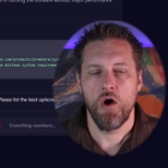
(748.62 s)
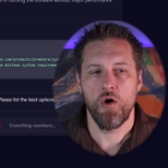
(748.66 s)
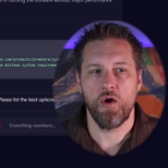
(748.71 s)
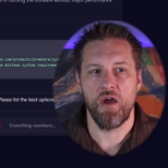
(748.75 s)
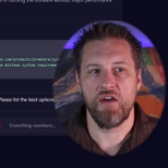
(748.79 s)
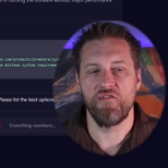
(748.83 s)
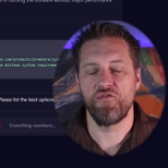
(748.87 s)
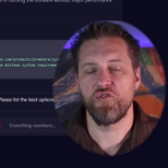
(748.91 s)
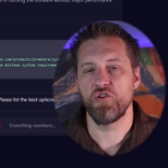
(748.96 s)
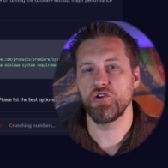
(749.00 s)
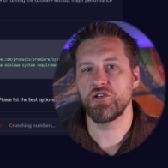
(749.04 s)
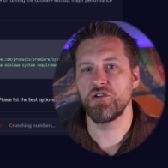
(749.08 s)

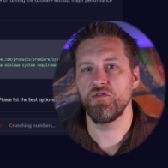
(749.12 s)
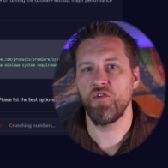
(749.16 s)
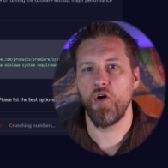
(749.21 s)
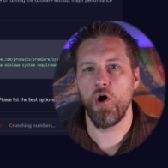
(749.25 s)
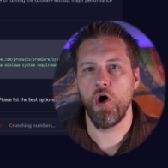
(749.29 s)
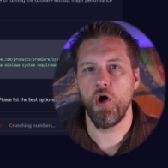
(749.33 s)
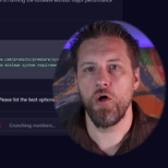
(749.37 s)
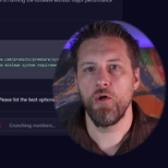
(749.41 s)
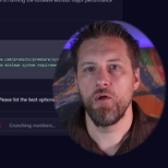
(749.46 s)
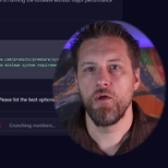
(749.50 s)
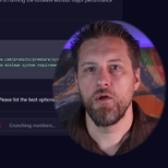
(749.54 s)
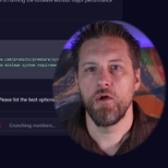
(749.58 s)
okay, first of
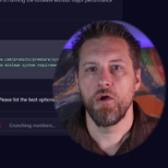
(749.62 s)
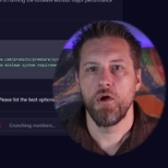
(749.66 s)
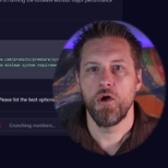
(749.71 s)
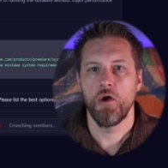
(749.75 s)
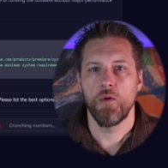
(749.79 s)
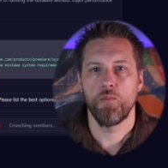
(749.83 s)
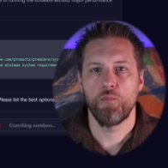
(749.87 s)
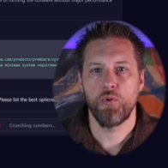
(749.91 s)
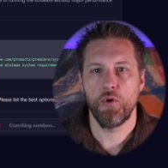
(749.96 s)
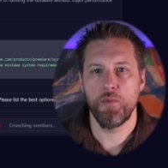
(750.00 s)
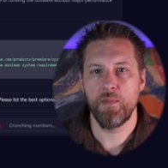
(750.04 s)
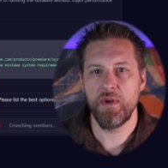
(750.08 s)
all,
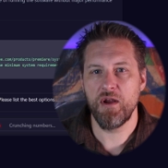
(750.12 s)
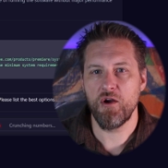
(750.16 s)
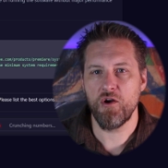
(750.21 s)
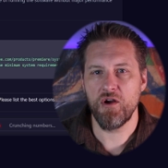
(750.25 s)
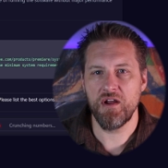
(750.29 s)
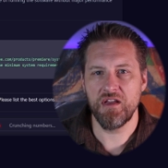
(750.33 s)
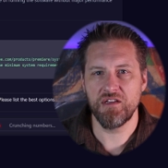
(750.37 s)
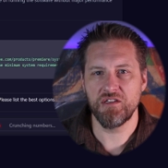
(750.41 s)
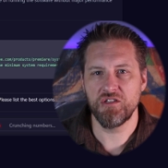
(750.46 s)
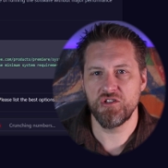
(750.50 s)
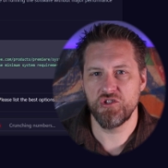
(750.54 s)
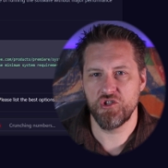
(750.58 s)
Premiere
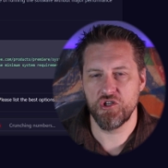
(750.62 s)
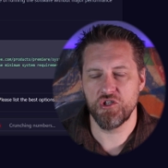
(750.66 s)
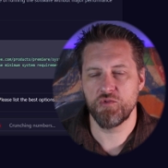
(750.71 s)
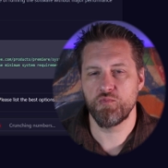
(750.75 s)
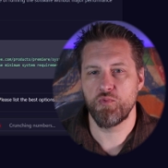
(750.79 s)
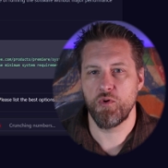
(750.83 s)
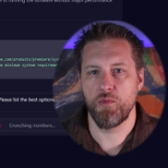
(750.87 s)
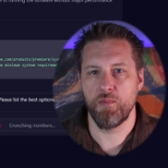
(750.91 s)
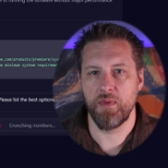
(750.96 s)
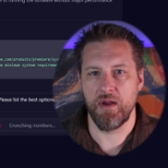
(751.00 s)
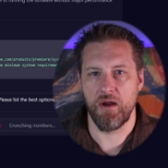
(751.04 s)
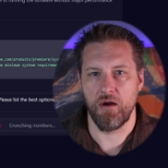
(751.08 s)
isn't just
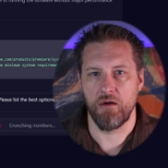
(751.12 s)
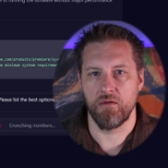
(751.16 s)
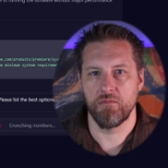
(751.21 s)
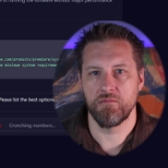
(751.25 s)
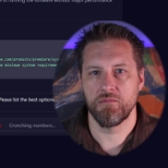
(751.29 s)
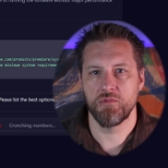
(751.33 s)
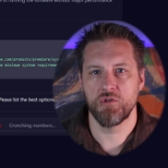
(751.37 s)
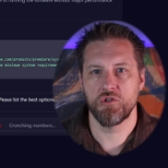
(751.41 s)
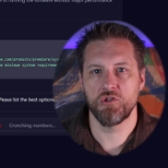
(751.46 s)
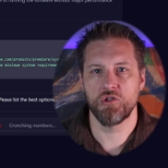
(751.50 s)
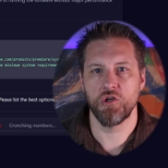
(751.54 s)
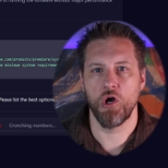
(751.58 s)
Premiere.
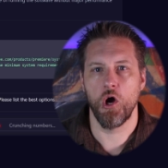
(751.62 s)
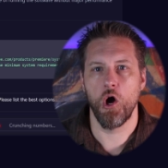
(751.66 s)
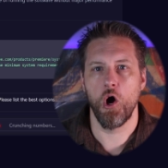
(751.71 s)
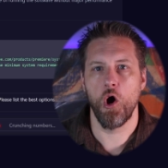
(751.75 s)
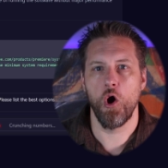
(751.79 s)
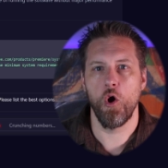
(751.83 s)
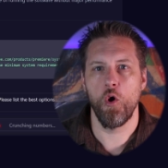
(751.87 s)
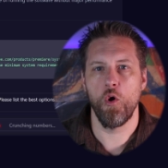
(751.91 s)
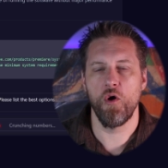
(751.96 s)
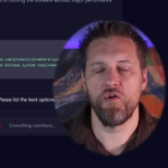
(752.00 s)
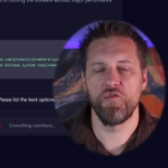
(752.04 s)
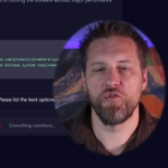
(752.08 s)

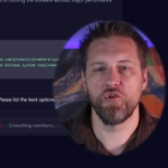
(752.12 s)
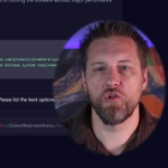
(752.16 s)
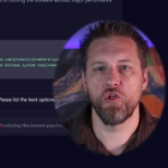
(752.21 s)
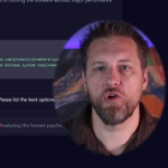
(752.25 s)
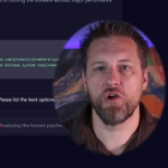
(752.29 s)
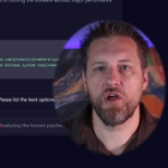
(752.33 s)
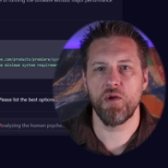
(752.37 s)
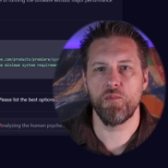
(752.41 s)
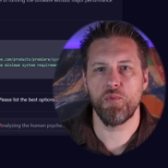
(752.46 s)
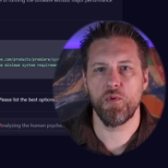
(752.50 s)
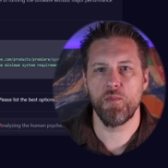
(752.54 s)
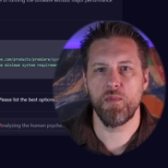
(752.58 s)
So if you're
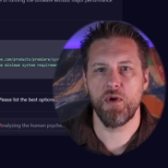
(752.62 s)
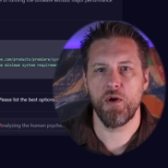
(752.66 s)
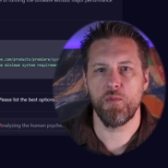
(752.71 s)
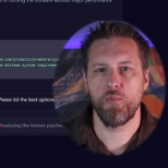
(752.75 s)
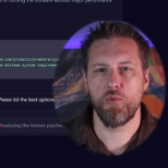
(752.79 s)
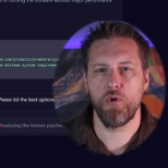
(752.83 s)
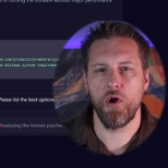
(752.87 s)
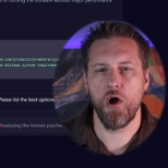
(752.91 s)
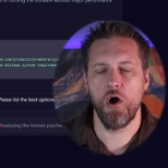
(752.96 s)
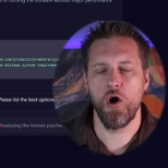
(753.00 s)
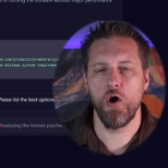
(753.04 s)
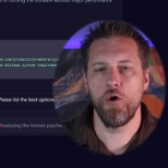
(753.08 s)
looking at Premiere
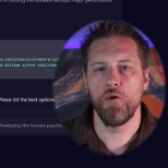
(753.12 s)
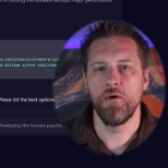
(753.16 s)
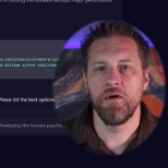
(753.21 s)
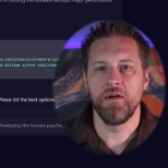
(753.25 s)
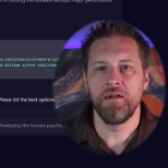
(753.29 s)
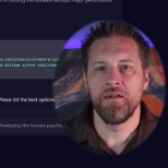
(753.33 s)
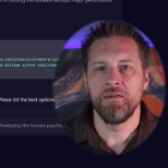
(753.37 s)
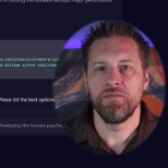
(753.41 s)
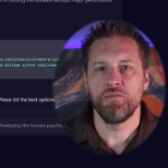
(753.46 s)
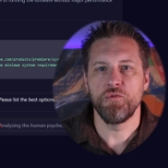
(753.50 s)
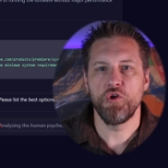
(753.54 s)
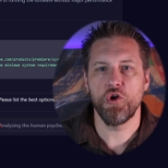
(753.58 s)
Pro,
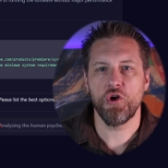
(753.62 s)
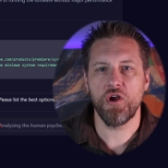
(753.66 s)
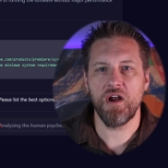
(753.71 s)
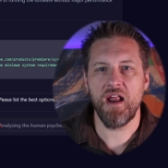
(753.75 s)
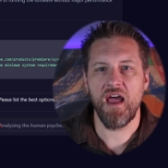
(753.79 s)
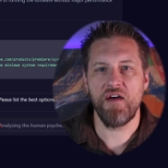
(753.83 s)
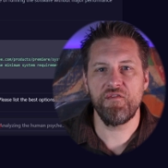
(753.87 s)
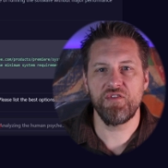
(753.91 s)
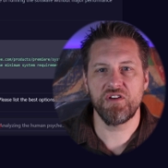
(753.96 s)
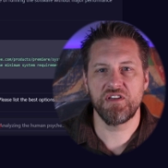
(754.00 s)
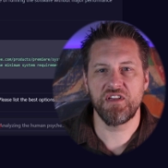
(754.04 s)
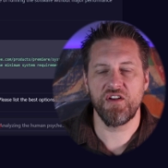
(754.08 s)
you're going
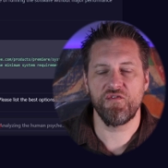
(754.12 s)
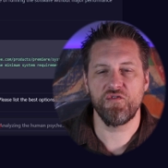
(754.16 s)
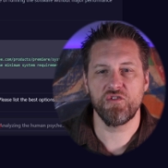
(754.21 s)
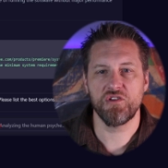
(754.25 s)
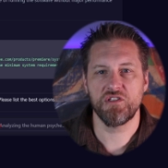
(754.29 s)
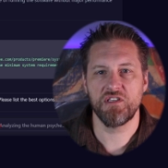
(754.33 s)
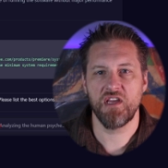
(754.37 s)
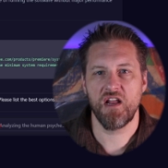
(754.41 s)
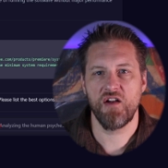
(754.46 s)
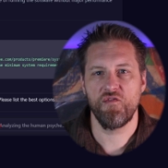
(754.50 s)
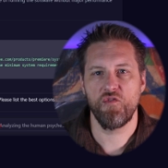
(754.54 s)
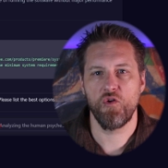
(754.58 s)
to have a
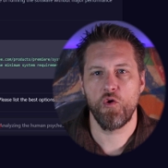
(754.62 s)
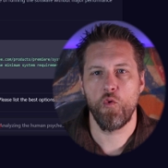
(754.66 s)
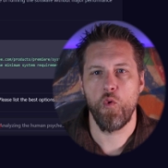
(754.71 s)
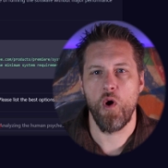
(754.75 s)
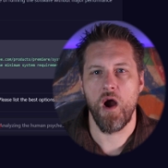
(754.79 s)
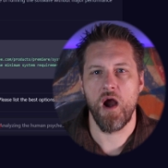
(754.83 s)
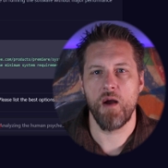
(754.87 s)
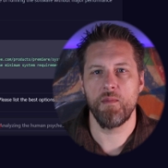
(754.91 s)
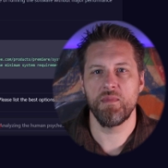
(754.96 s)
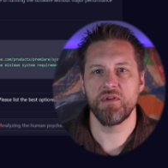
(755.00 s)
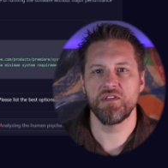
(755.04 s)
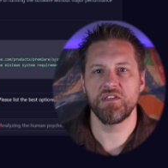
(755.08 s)
different set of
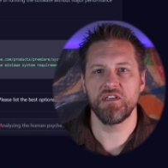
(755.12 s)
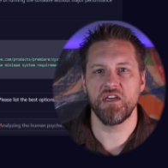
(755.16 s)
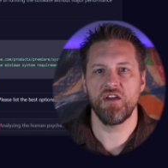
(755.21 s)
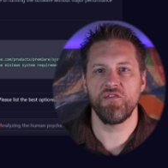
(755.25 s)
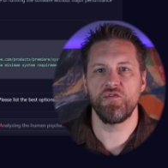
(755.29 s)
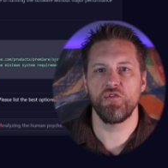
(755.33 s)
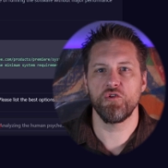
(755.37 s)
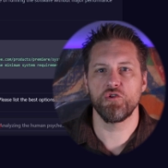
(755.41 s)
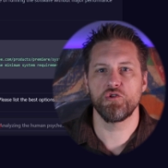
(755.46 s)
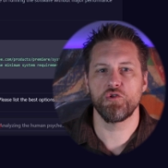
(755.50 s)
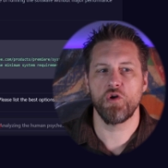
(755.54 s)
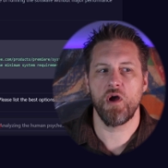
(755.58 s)
requirements
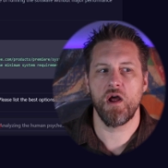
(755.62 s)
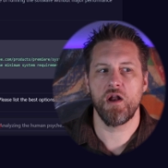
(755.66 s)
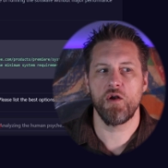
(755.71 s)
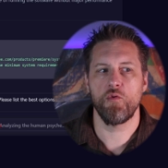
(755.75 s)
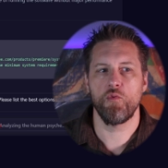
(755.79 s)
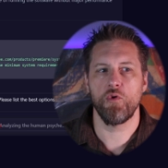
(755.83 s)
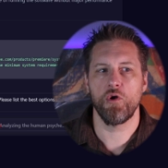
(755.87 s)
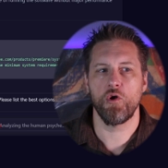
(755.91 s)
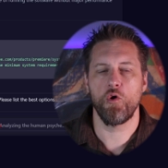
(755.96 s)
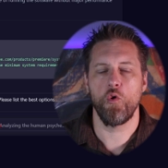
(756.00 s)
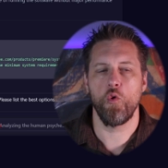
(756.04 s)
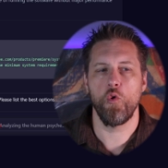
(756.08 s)
if you're trying to
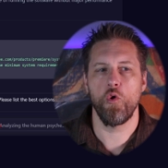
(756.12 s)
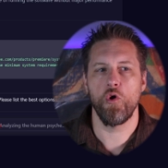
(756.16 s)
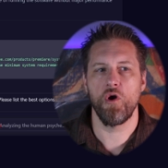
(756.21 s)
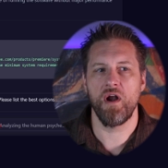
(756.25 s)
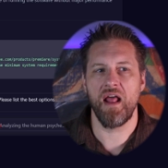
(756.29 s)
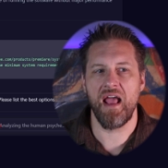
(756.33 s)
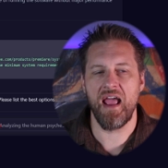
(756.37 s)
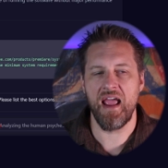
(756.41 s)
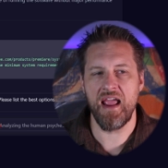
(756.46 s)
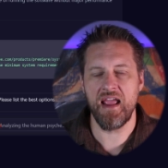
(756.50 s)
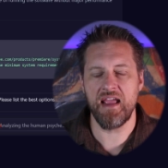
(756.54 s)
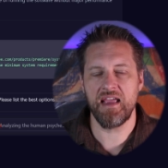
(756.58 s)

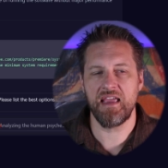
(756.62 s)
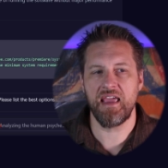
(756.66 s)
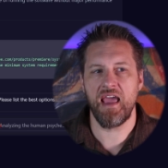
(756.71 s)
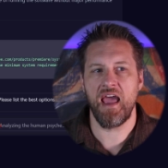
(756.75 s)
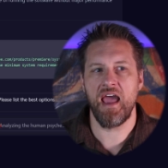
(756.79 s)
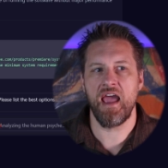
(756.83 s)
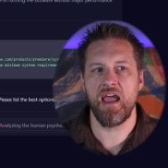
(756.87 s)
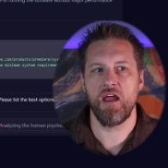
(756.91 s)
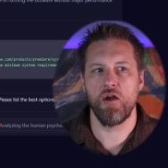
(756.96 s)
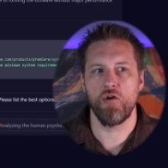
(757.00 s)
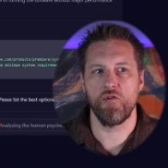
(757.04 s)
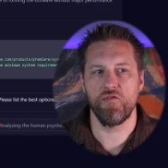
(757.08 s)
record
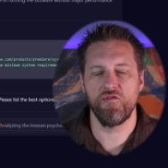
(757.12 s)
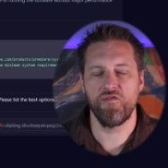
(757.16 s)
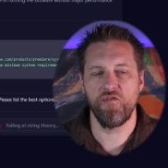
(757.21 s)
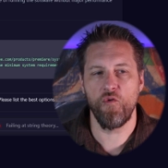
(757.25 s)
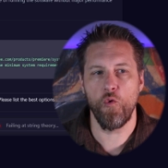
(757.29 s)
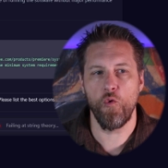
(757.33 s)
8K or